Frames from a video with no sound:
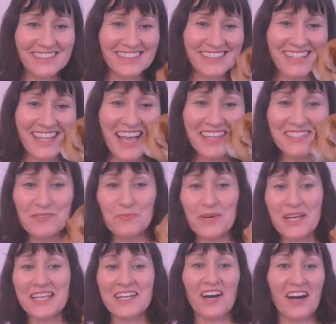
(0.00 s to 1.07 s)
last
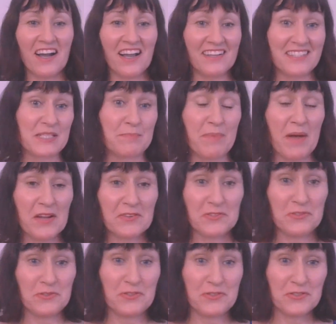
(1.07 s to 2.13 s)
week I spoke
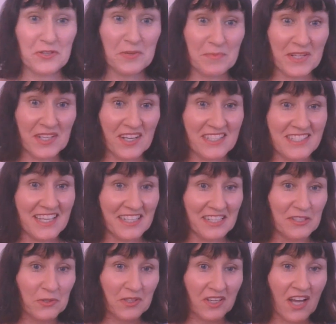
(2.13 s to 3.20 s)
too soon when I said
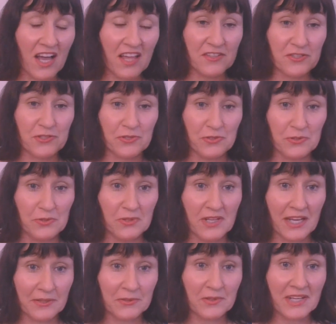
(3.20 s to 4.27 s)
it looked like the two
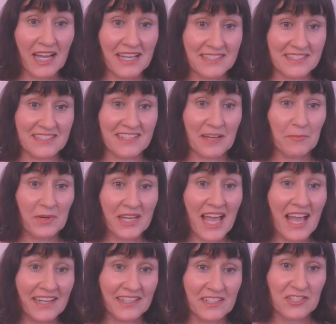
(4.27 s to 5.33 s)
local cases that we'd
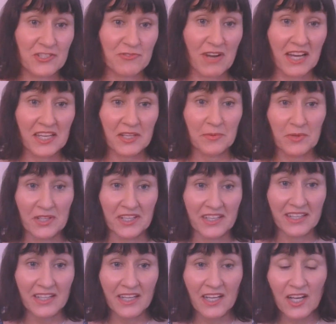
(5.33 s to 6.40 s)
had in Australia
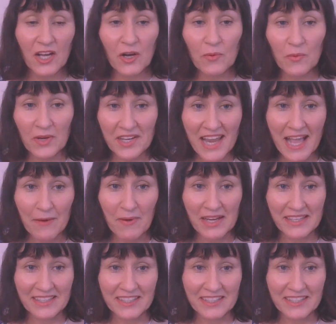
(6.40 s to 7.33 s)
were now under